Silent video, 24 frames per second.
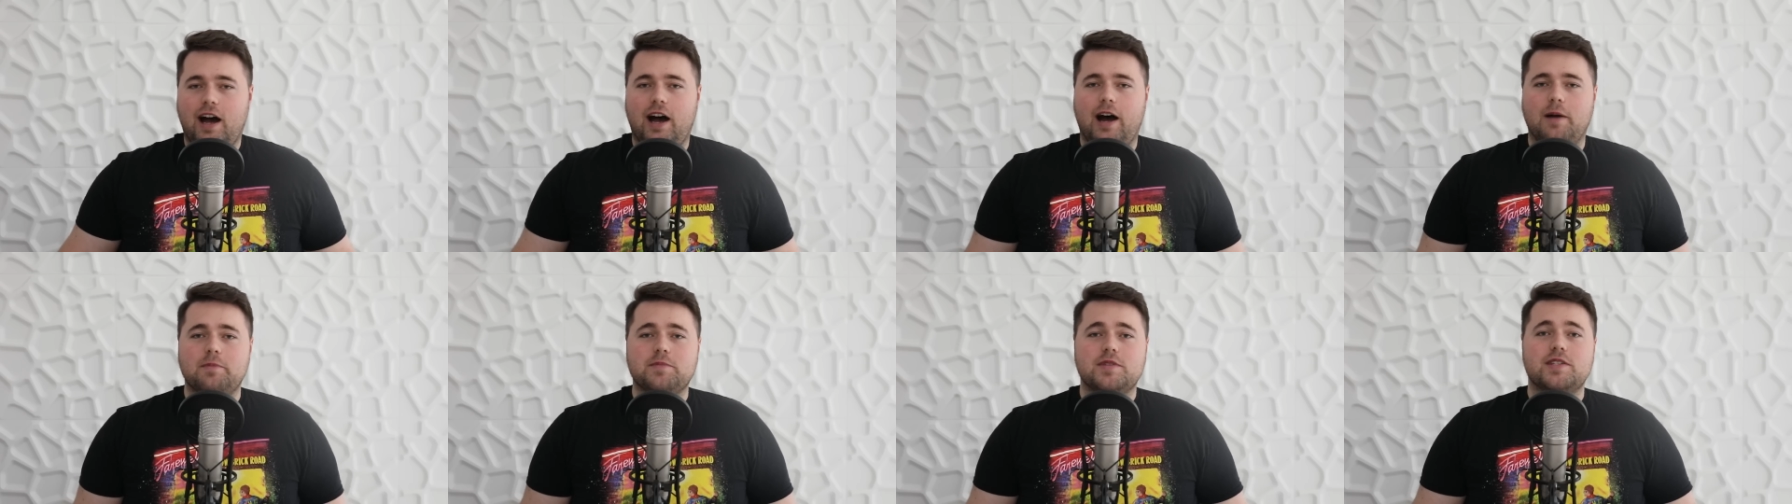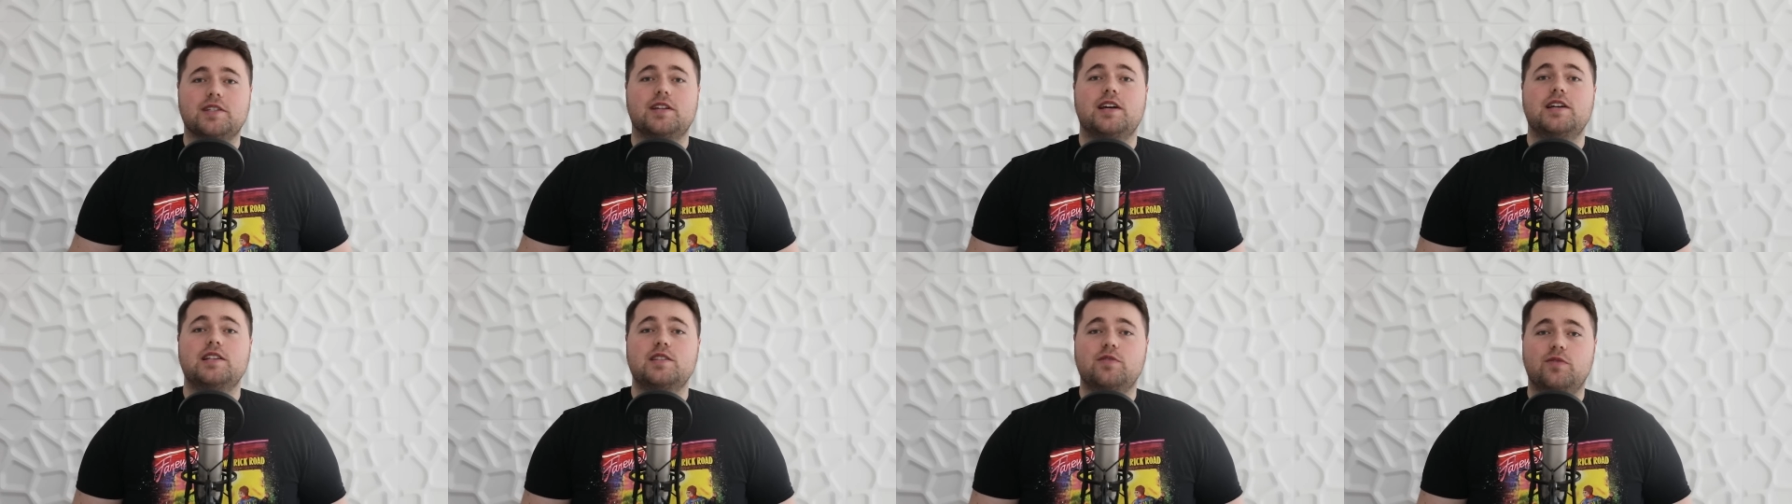Um,
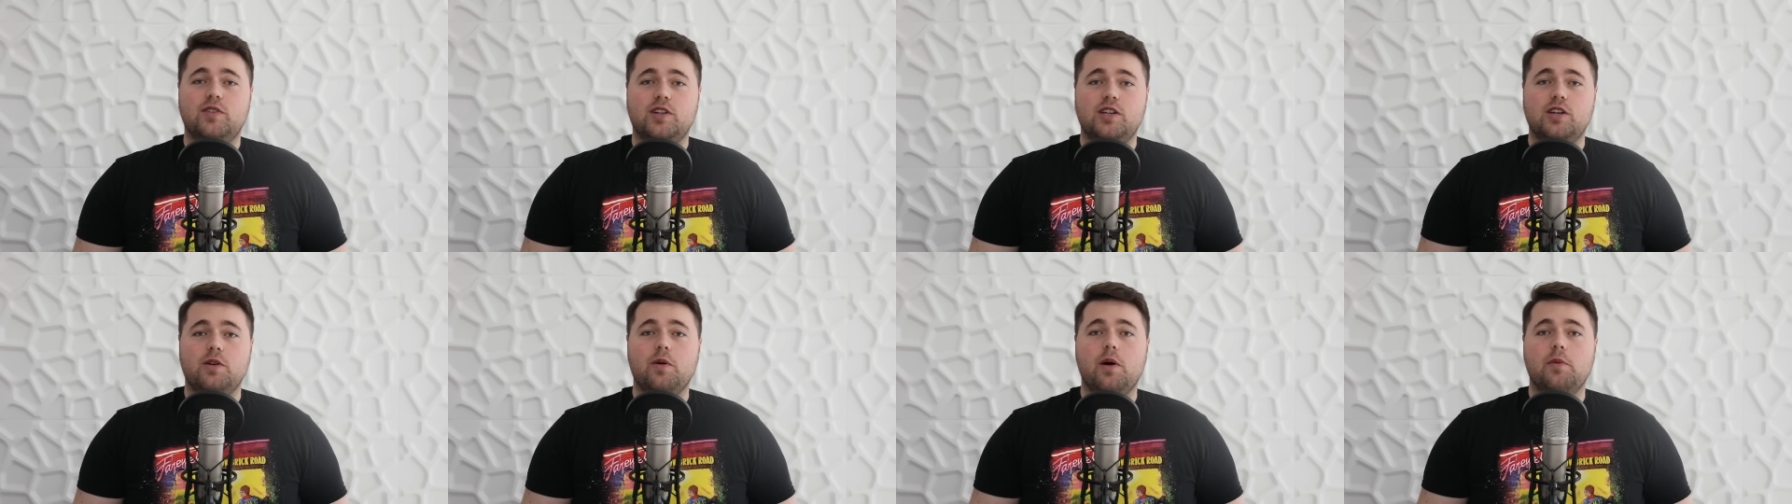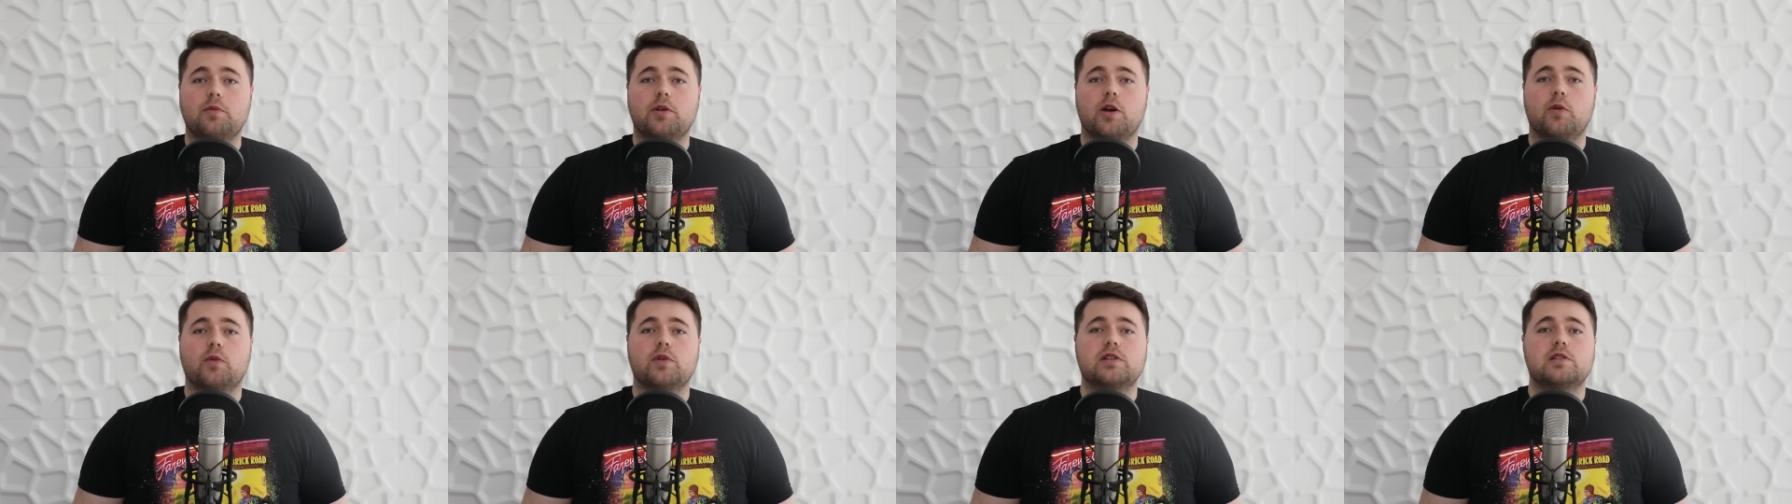today's video
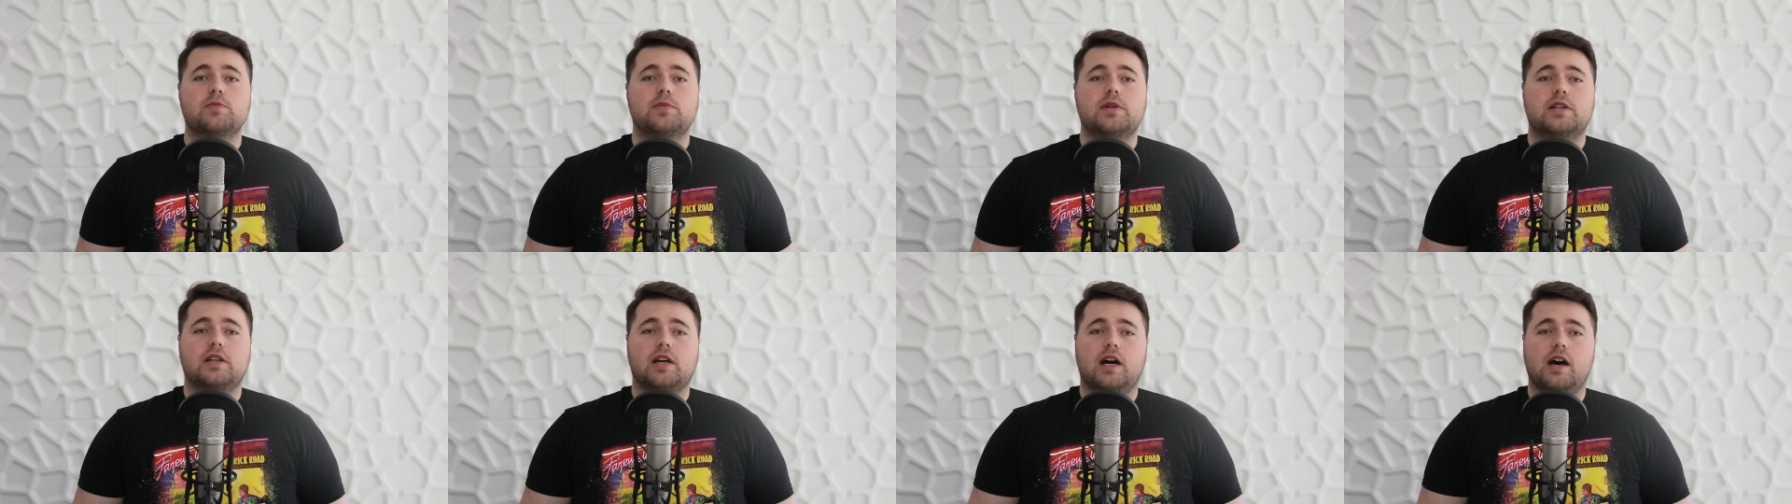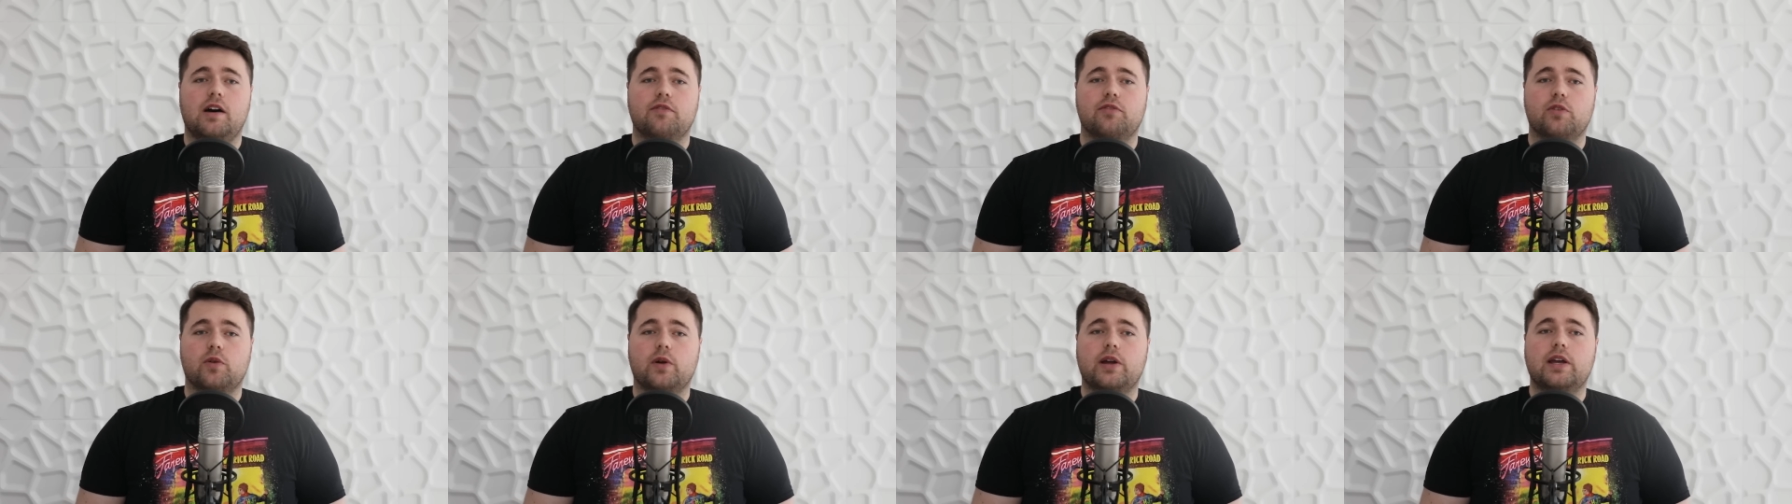I'm going to be
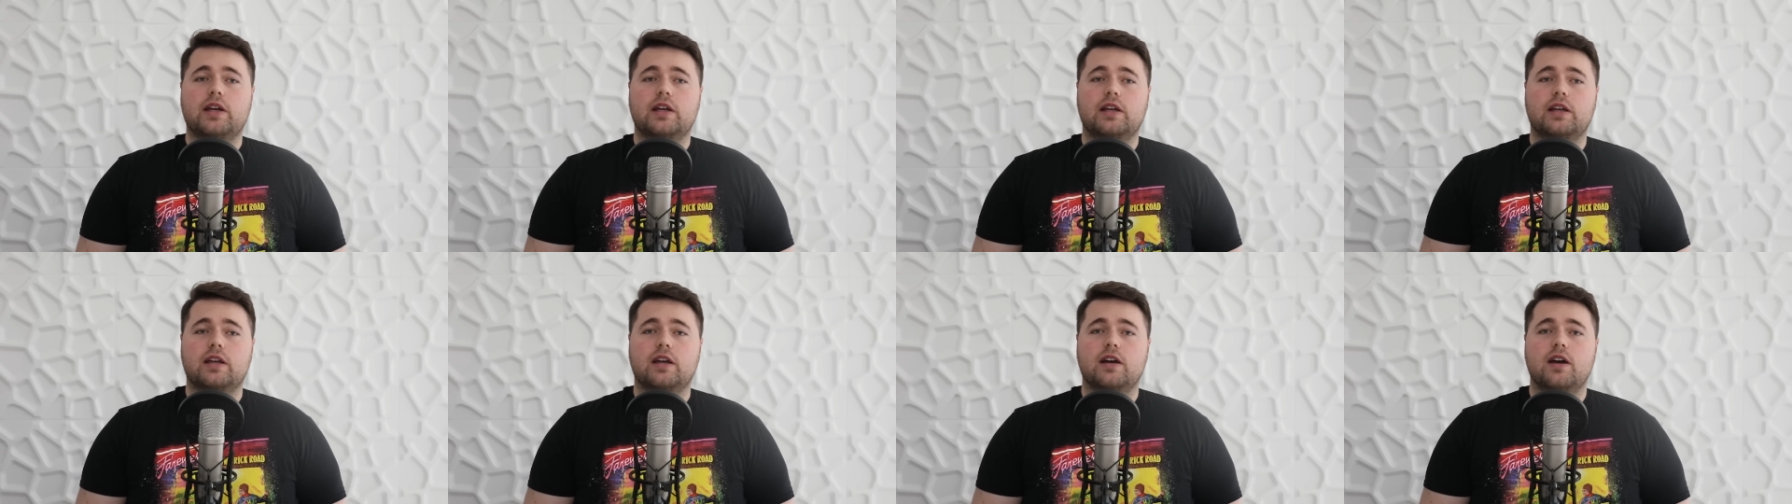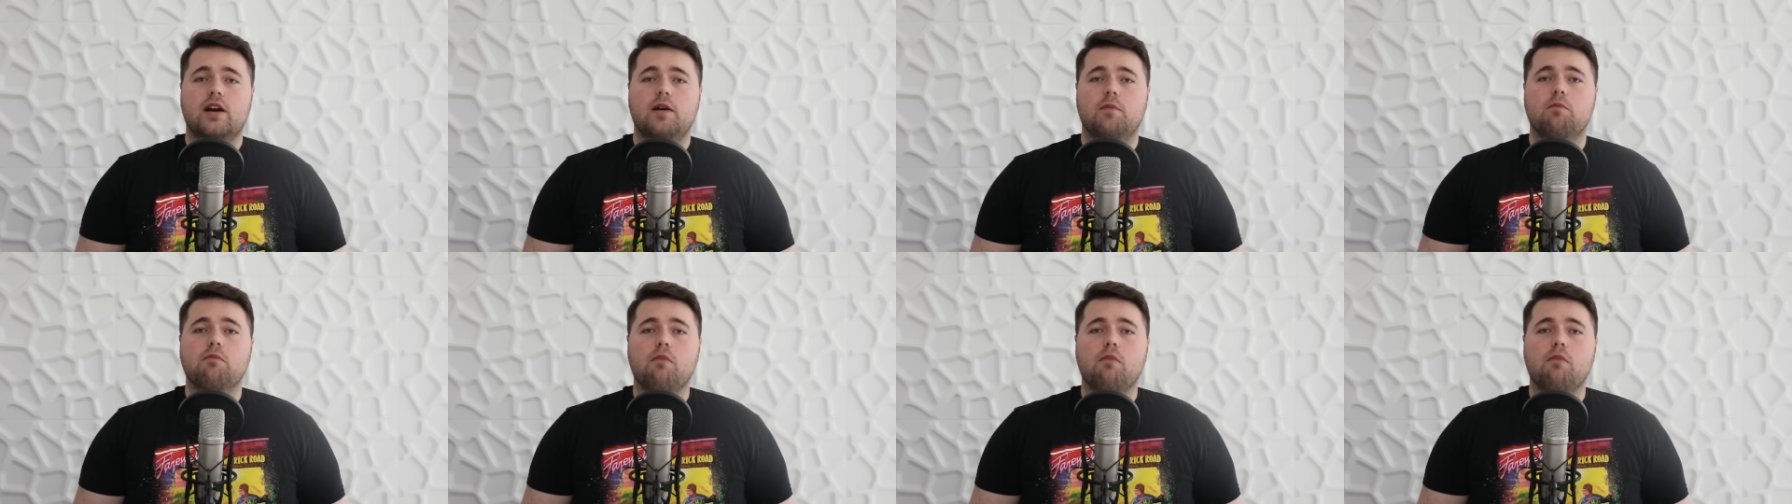covering